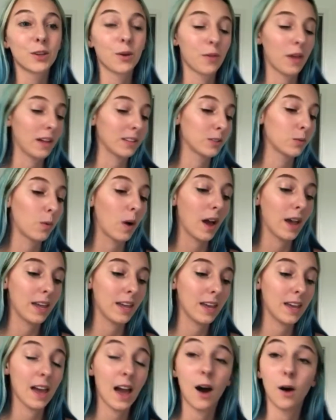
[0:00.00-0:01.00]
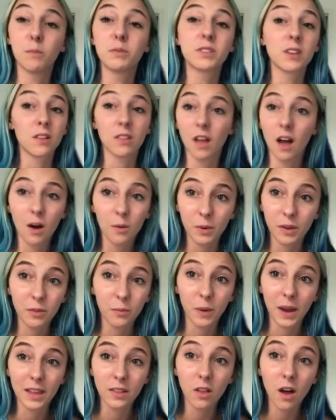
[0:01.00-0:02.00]
so that's why it helps a lot
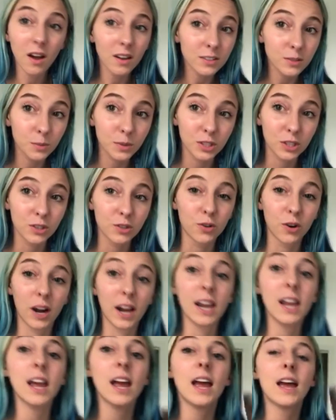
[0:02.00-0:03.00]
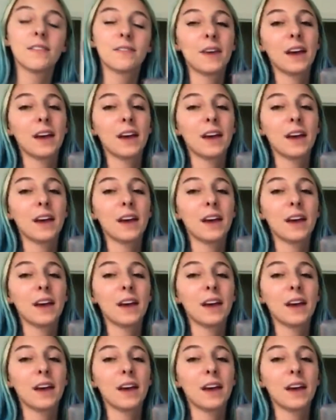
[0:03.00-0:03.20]
with weight loss, which is great.